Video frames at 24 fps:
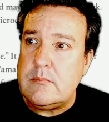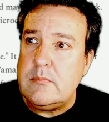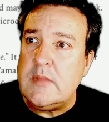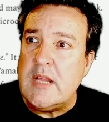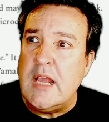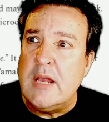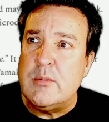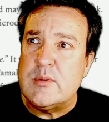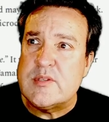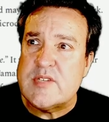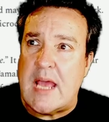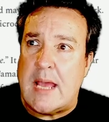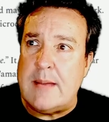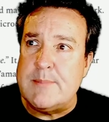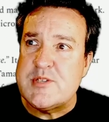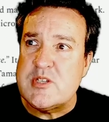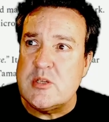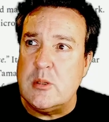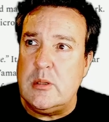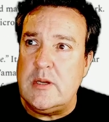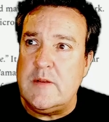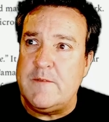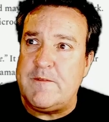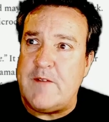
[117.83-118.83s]
It was
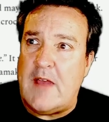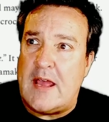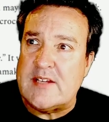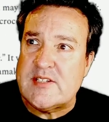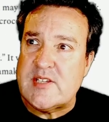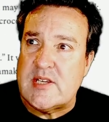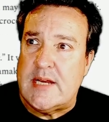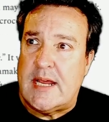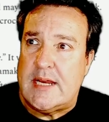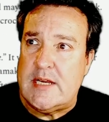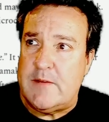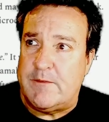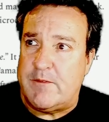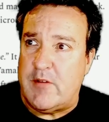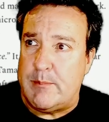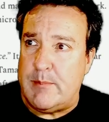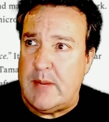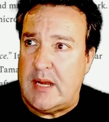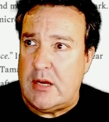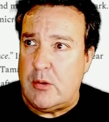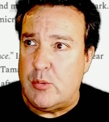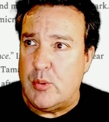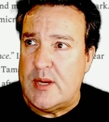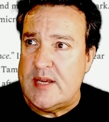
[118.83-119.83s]
absolutely fascinating for
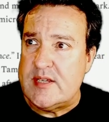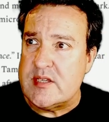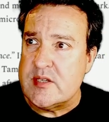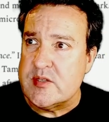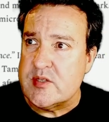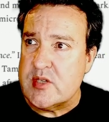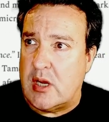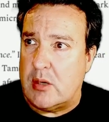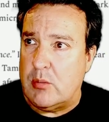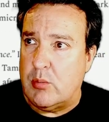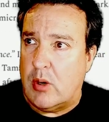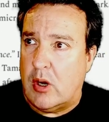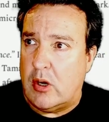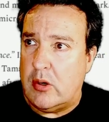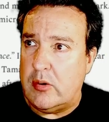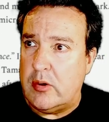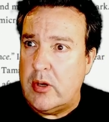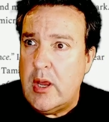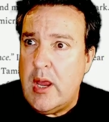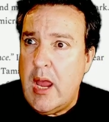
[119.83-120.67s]
many reasons, I wrote.